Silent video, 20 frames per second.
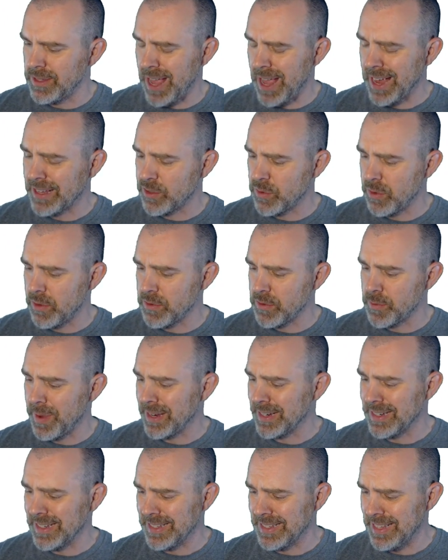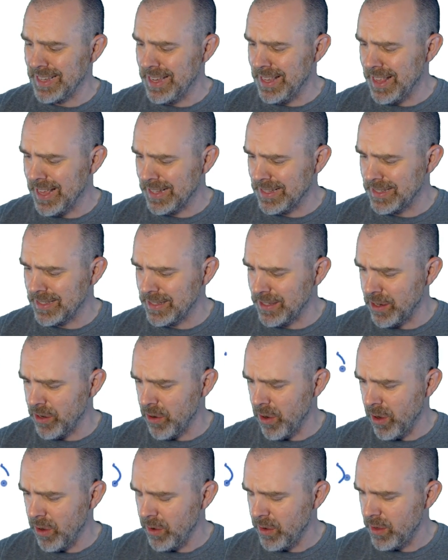x with respect to z, that's
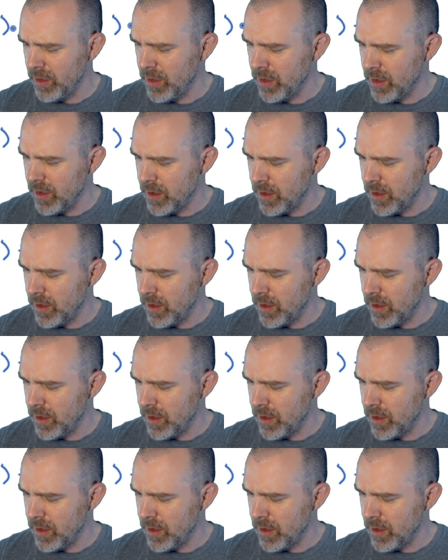0,